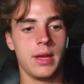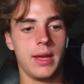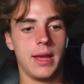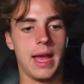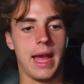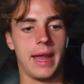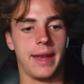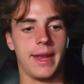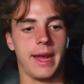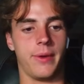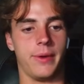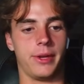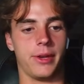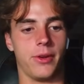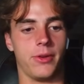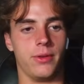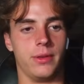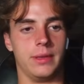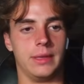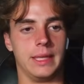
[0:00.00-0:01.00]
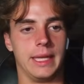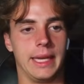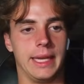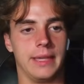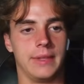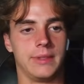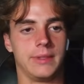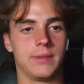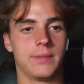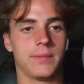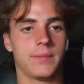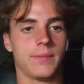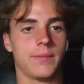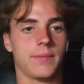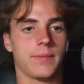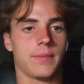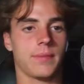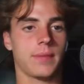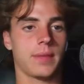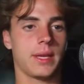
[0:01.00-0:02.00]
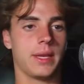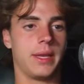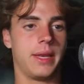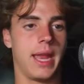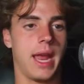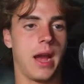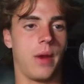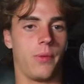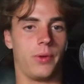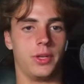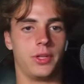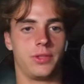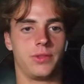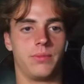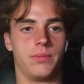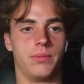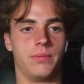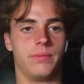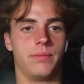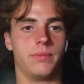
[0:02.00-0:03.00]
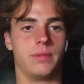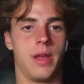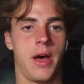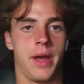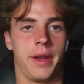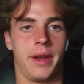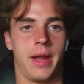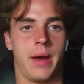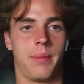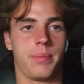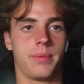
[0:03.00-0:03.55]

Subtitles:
and now we go to leads. Now we just line it up.